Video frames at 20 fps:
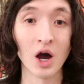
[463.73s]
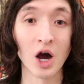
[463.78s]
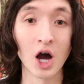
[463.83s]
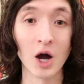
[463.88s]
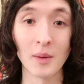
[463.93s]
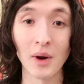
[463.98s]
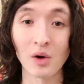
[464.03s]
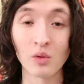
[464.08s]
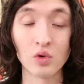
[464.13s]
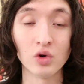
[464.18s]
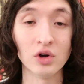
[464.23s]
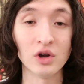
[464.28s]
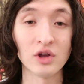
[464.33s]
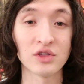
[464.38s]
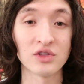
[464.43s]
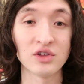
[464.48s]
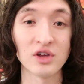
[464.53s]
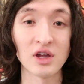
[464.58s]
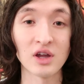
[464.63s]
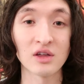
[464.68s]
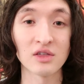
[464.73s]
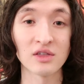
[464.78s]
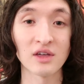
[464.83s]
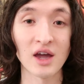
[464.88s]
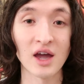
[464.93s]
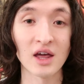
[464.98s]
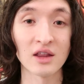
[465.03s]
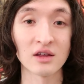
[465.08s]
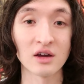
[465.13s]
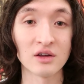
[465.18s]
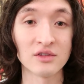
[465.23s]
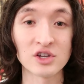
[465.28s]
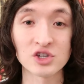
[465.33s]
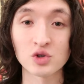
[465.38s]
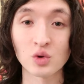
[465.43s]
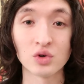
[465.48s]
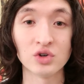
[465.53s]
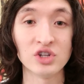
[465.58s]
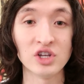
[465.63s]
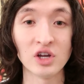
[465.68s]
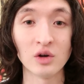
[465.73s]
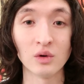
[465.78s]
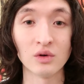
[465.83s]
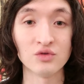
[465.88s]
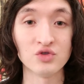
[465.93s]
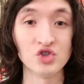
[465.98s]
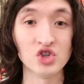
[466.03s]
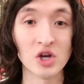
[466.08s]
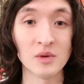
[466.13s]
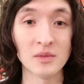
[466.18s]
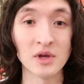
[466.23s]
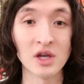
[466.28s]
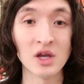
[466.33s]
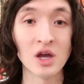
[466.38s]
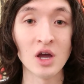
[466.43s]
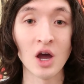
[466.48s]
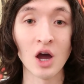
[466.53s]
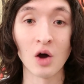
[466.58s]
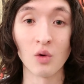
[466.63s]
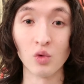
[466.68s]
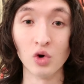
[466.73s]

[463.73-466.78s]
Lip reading: I really think that this ordeal with Jimmy